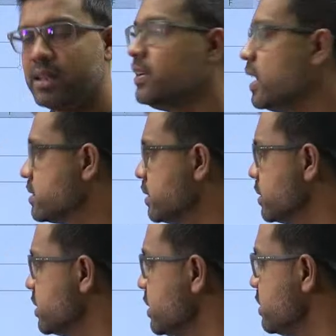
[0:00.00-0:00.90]
level
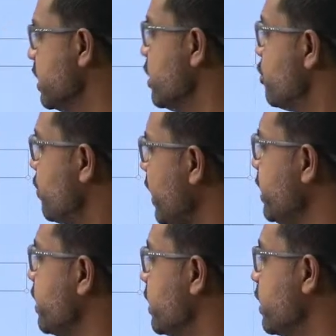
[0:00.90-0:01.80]
assertions.
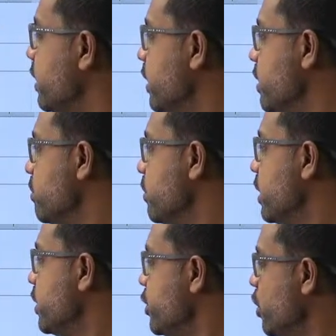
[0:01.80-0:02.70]
Finally,
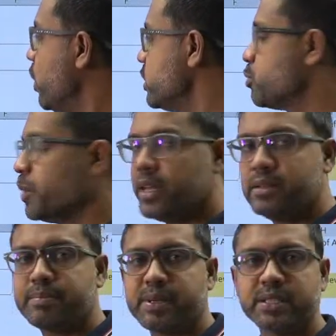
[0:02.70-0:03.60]
notes means
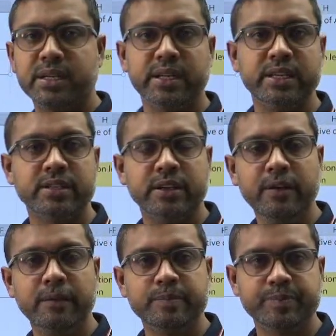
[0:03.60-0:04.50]
presentation
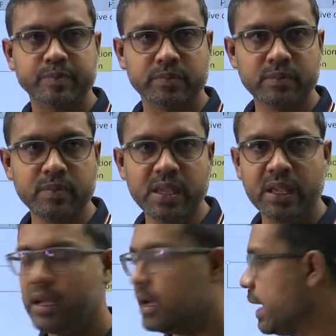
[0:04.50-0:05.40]

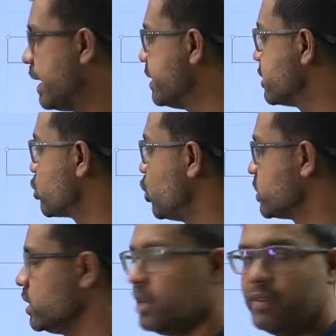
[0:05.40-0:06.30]
and
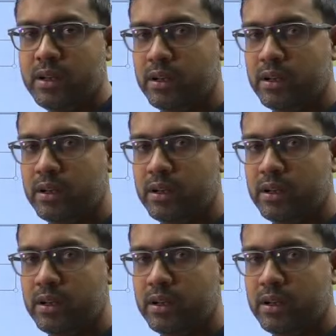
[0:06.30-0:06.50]
disclosure level.